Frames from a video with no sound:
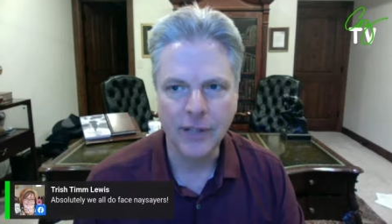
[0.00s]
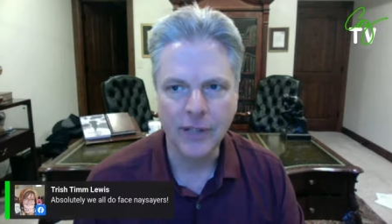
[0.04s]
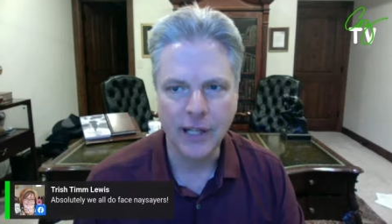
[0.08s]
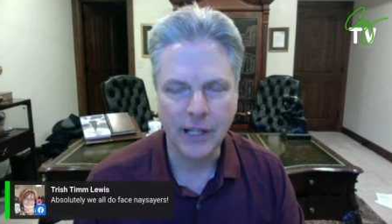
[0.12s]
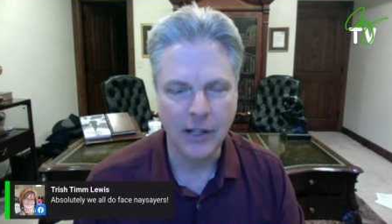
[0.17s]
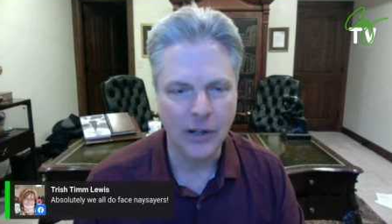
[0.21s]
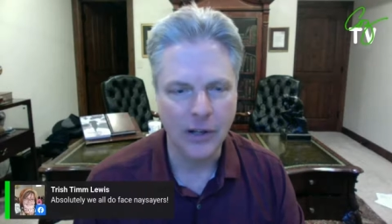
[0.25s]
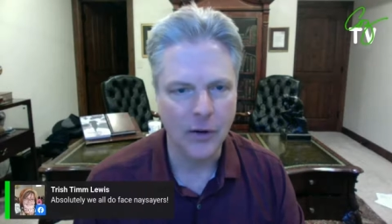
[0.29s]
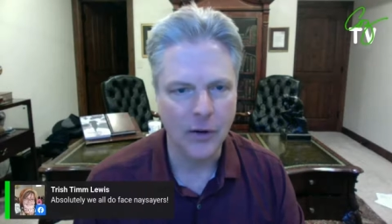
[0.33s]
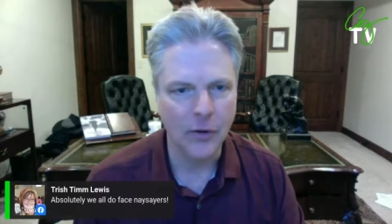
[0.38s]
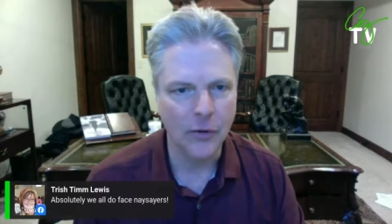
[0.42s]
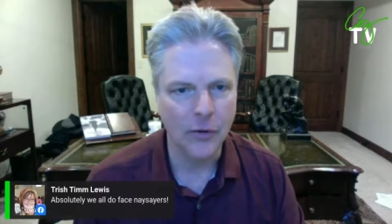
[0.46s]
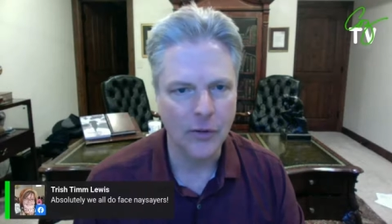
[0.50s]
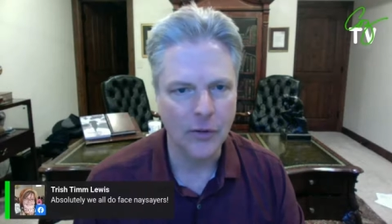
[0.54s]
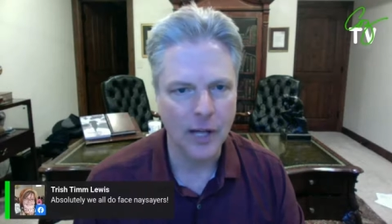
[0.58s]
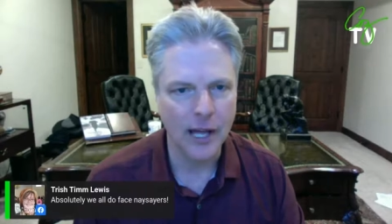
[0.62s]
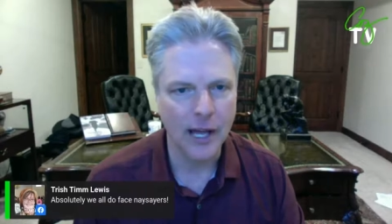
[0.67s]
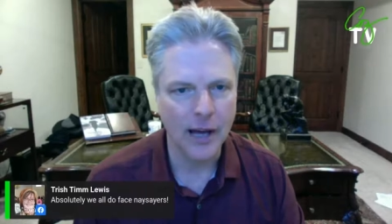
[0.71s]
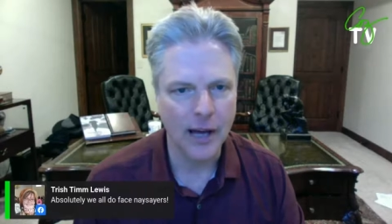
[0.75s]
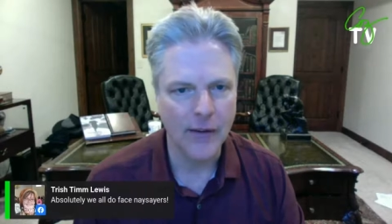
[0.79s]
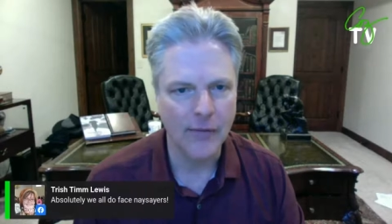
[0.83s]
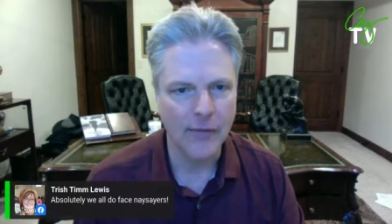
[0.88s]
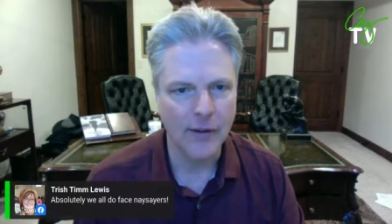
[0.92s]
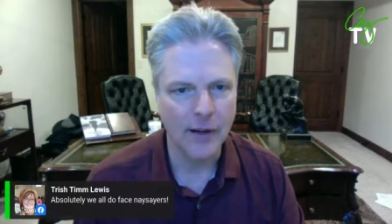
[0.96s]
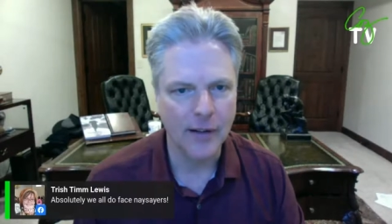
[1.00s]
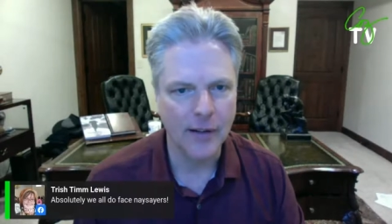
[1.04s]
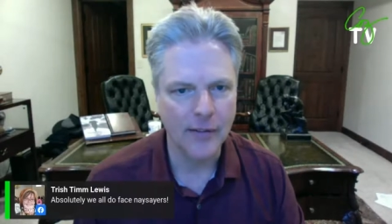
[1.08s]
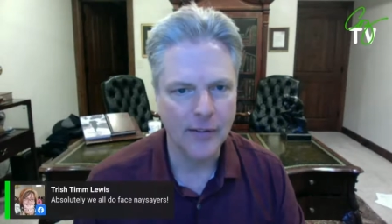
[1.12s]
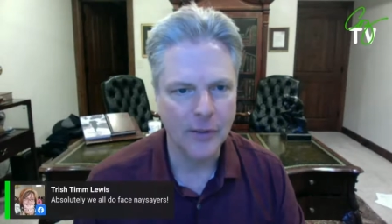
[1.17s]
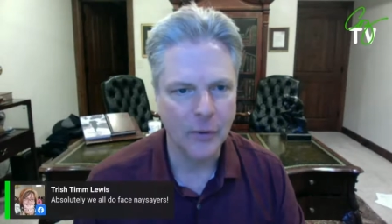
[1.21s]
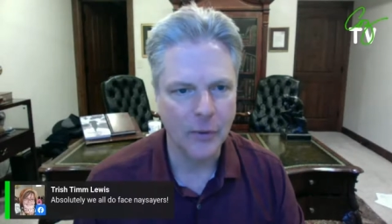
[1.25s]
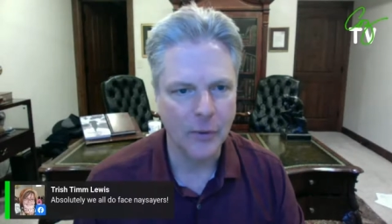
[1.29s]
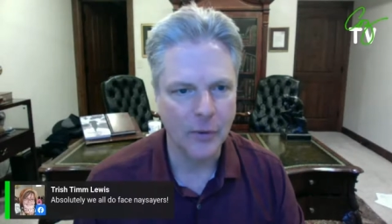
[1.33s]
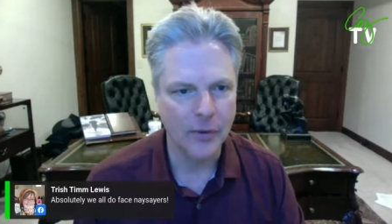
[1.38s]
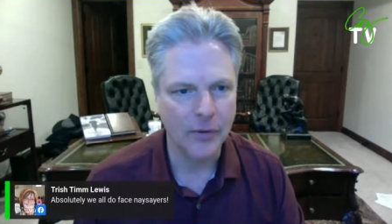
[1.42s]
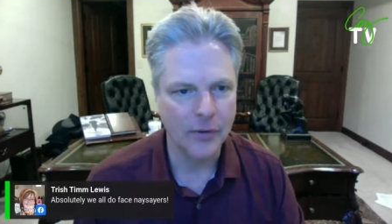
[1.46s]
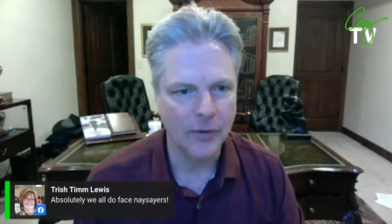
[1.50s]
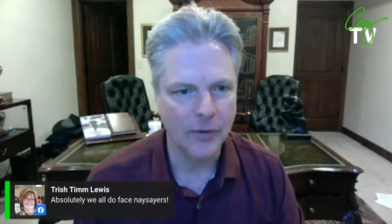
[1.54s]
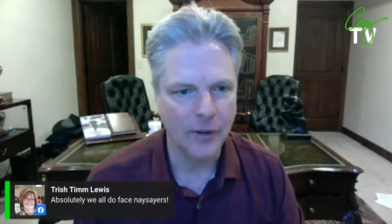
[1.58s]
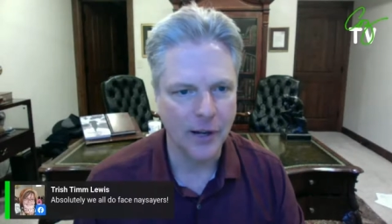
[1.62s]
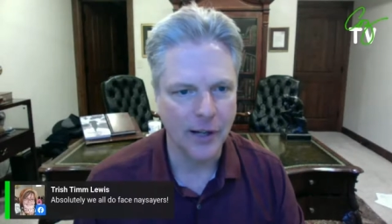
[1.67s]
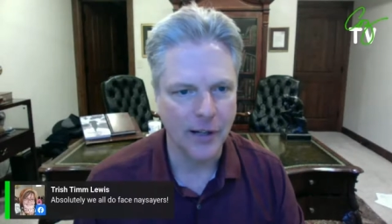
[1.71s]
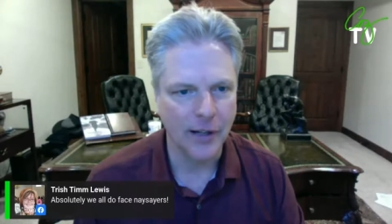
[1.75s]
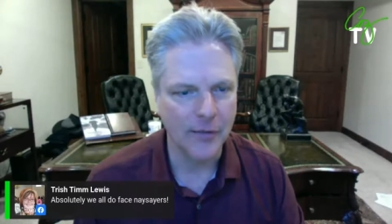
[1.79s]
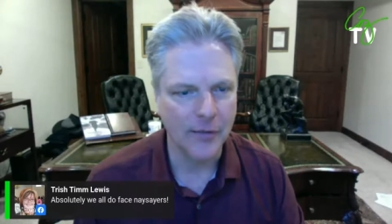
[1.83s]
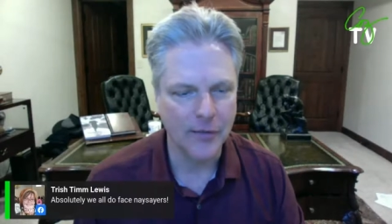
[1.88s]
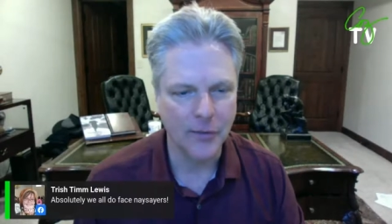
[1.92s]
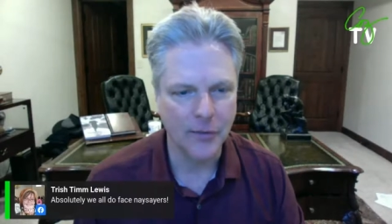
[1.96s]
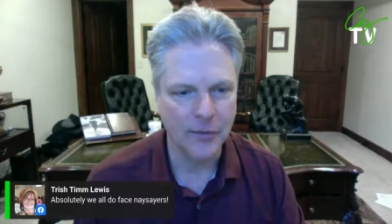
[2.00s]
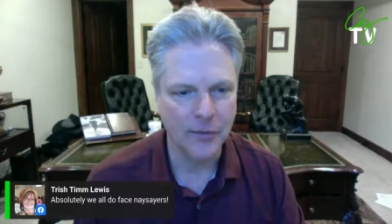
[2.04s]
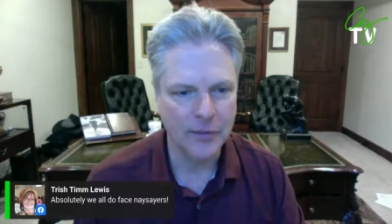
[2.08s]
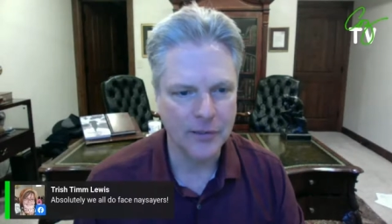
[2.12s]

let alone to have uh, someone try to live,